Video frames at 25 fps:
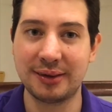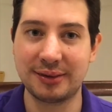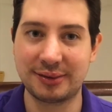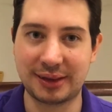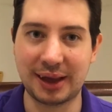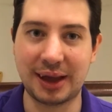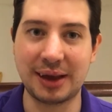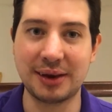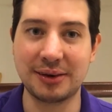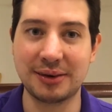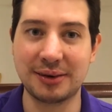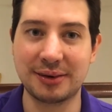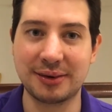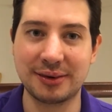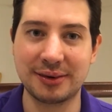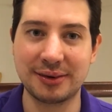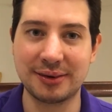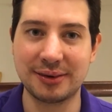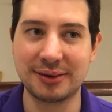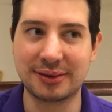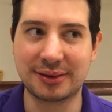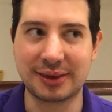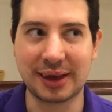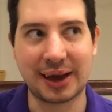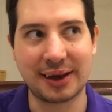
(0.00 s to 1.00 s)
then
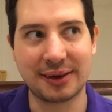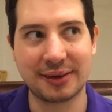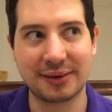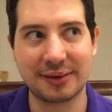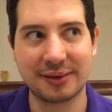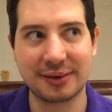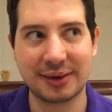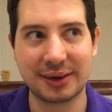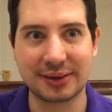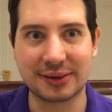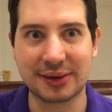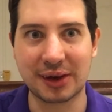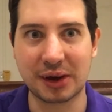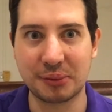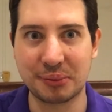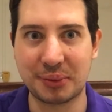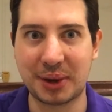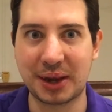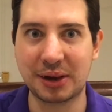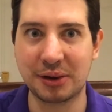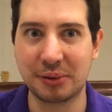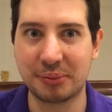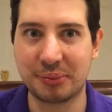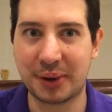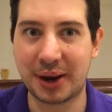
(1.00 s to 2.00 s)
that is going to
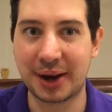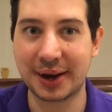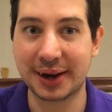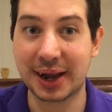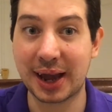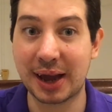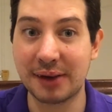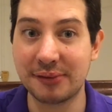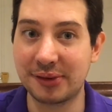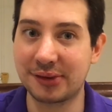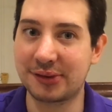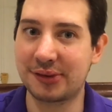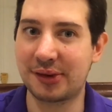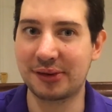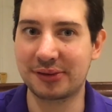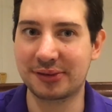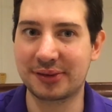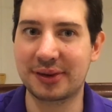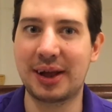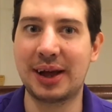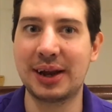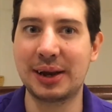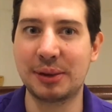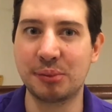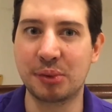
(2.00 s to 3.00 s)
make your bike ever so
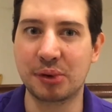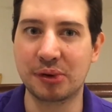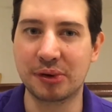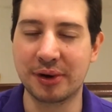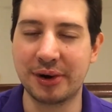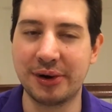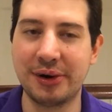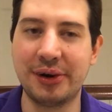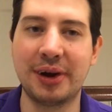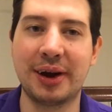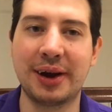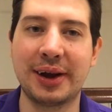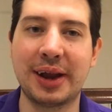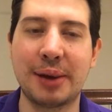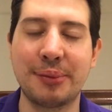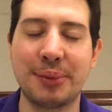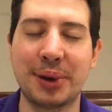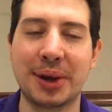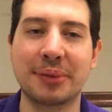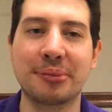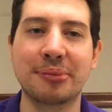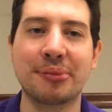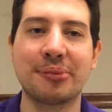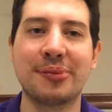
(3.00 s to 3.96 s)
slightly more aerodynamic.